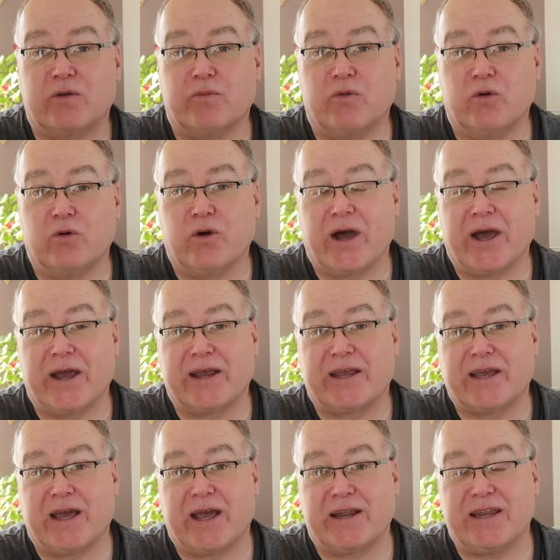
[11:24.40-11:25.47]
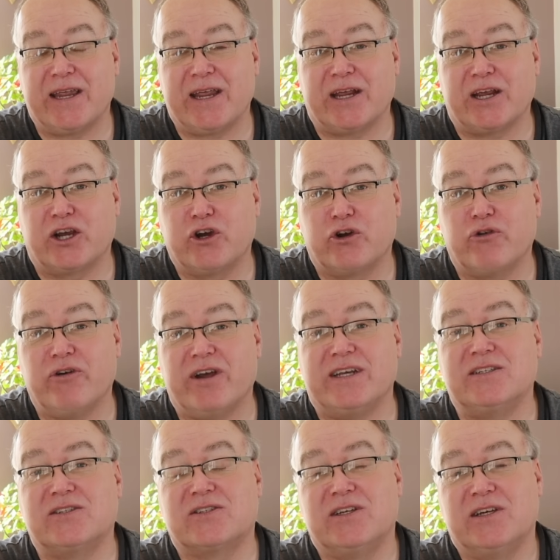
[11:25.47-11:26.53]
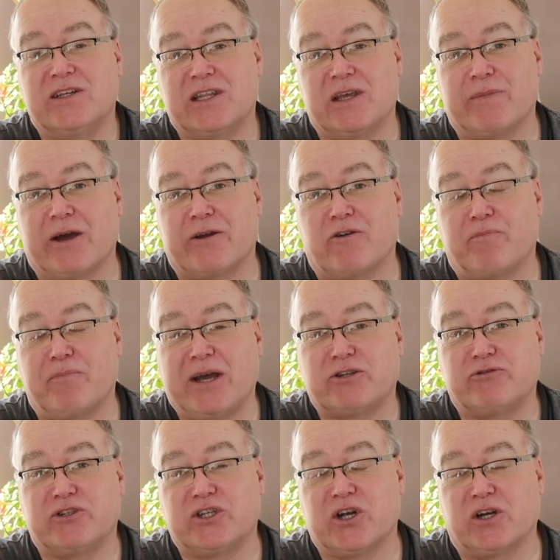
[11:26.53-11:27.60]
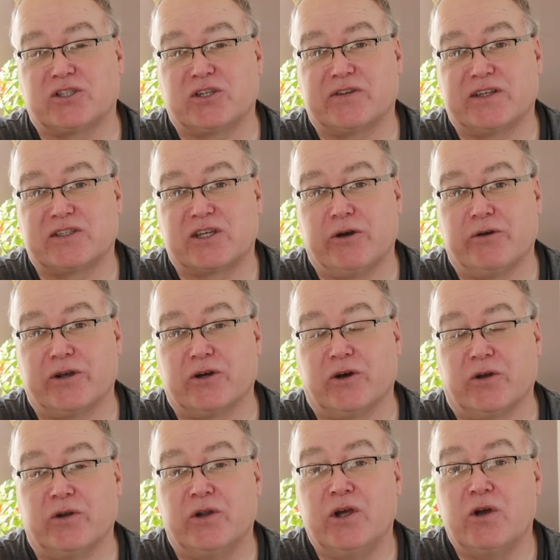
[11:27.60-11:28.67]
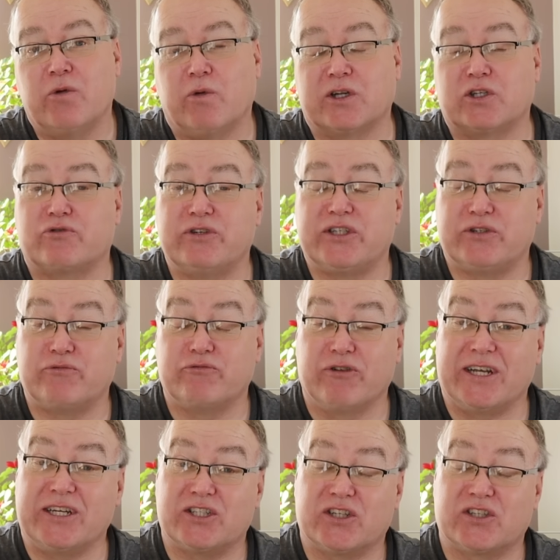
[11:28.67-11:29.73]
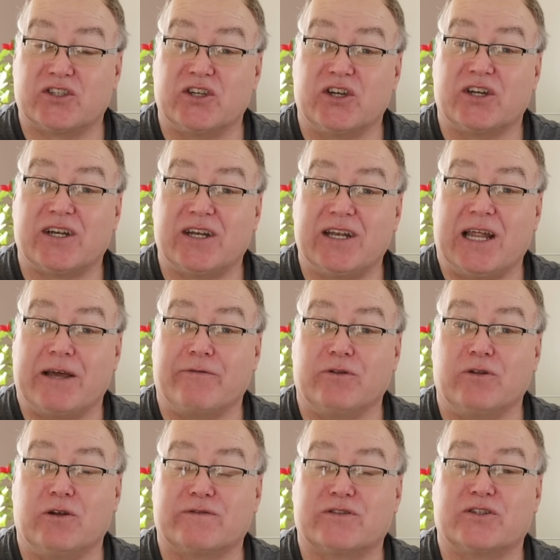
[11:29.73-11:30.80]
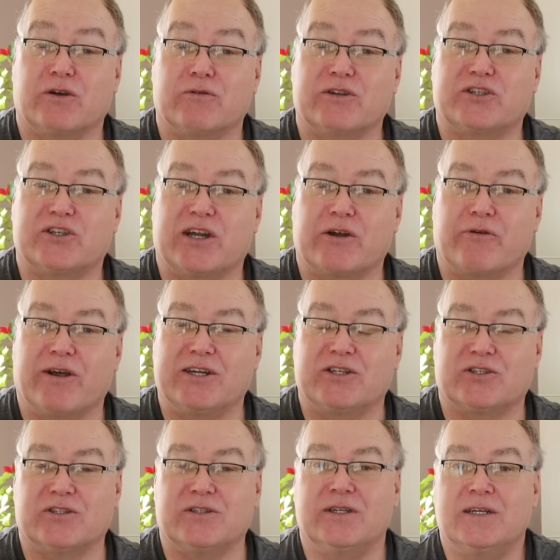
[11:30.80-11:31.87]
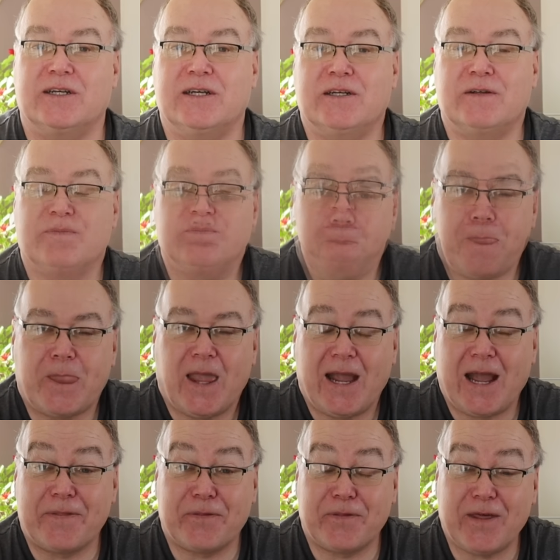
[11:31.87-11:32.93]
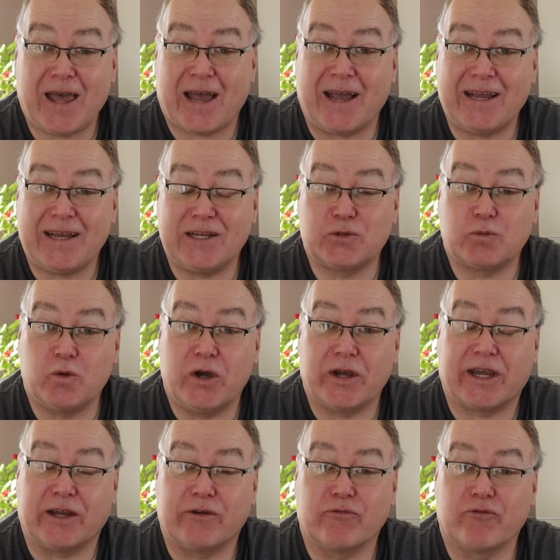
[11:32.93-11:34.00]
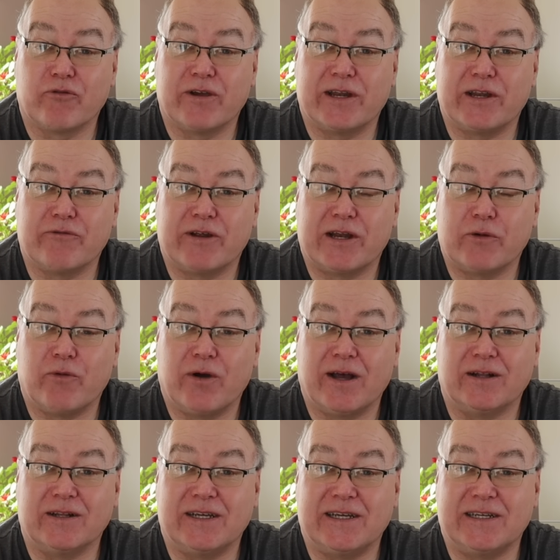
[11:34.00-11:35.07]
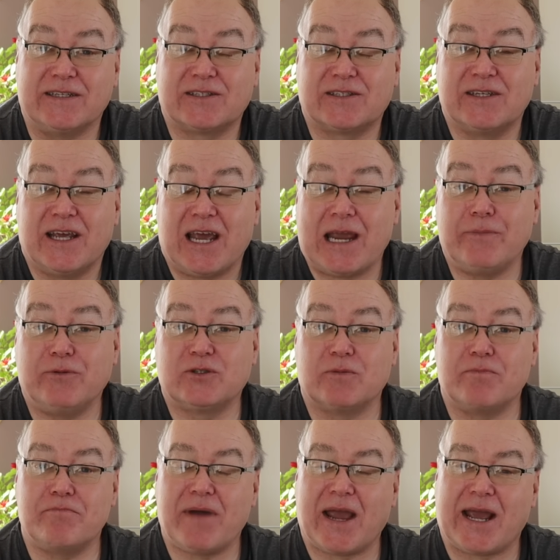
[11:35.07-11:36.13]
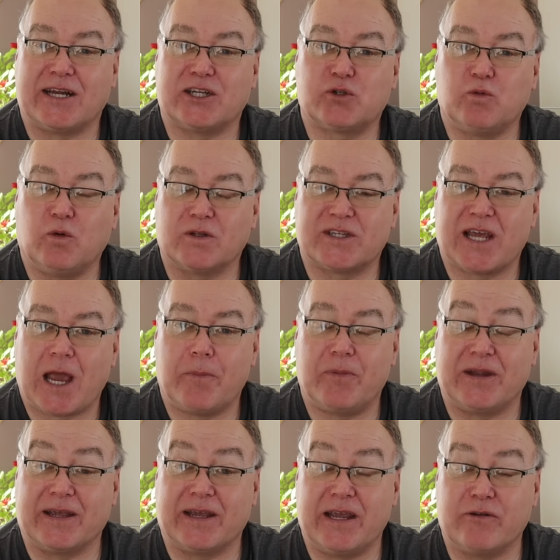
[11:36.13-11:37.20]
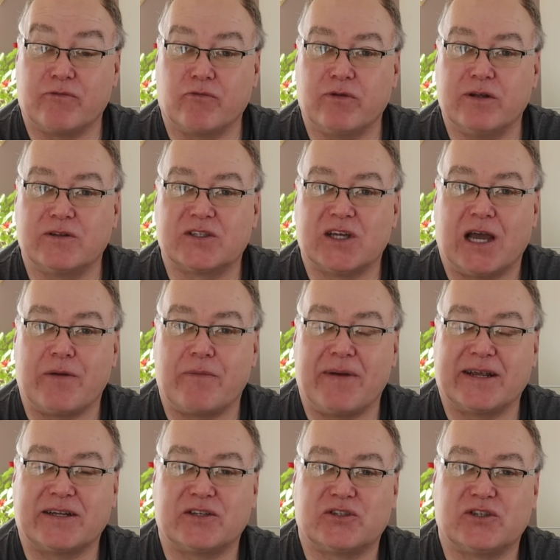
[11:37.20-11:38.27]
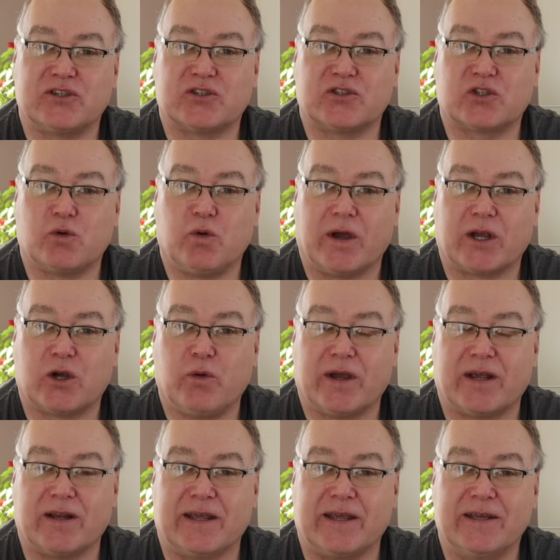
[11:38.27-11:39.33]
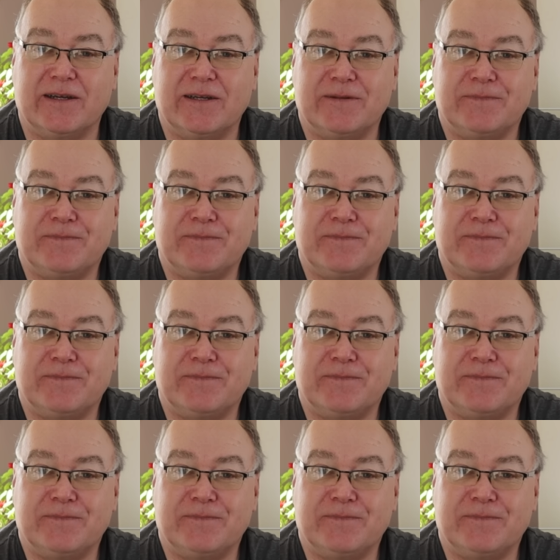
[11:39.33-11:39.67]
the more I can increase the amount of battery charging that's going on once we reach a certain level of solar generation. And that is working really, really well. It's able to match what's happening in real time and make decisions quite quickly.